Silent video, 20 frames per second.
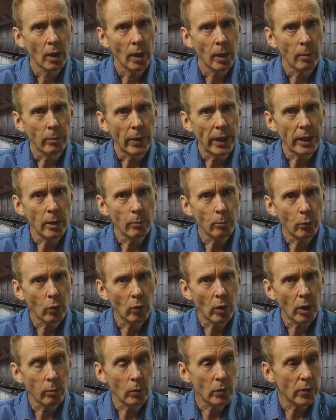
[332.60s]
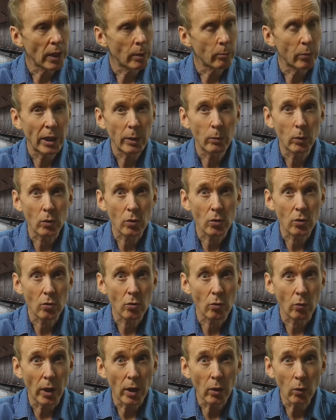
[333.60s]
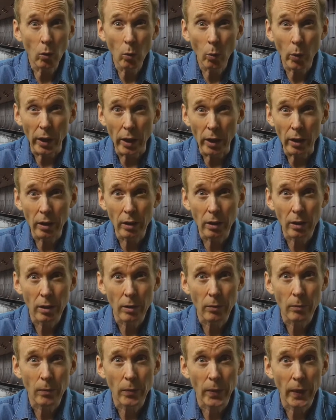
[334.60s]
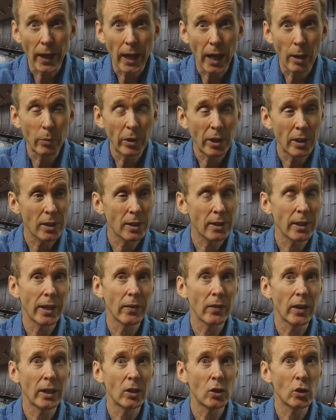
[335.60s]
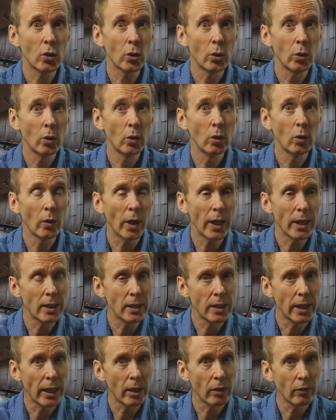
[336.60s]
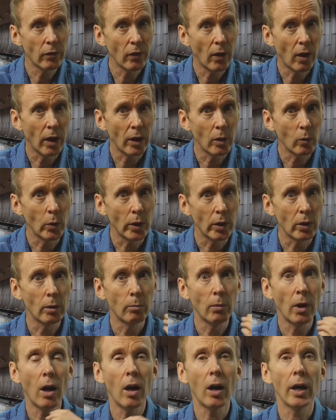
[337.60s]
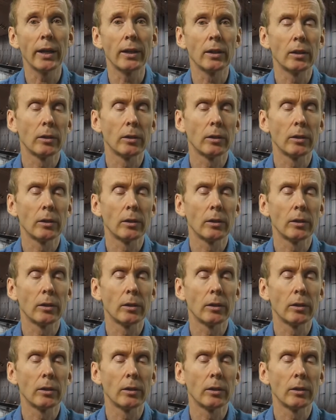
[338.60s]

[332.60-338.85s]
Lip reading: Many problems that people struggle with are because that they're too identified with the mind.